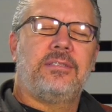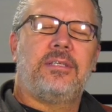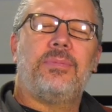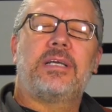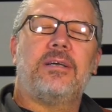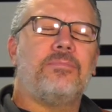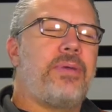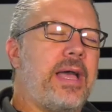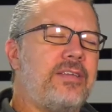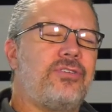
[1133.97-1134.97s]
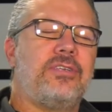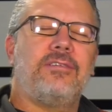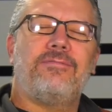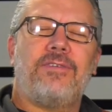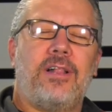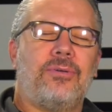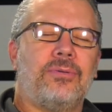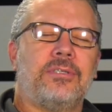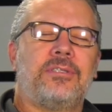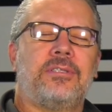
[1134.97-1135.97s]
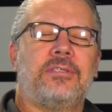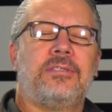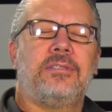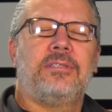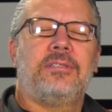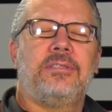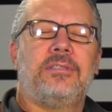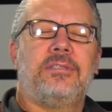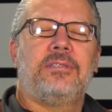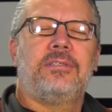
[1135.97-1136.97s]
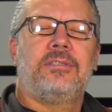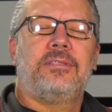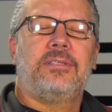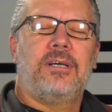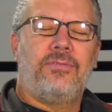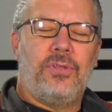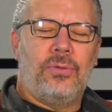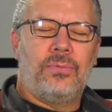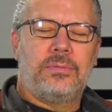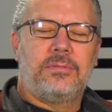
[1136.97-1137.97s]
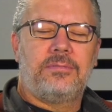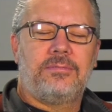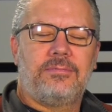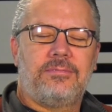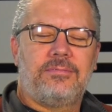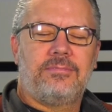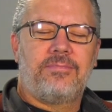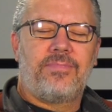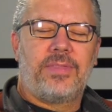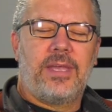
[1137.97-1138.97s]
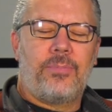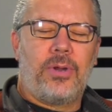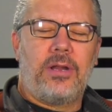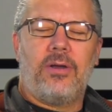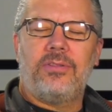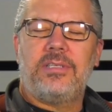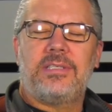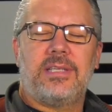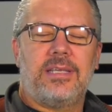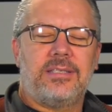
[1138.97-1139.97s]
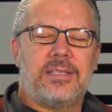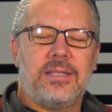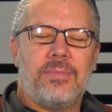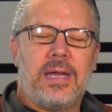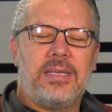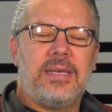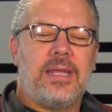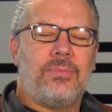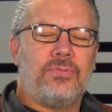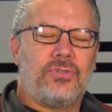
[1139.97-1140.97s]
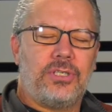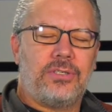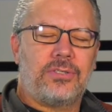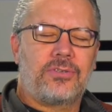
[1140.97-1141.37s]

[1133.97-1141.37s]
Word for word: to become passionate followers of you. I pray all these things in the mighty name of Jesus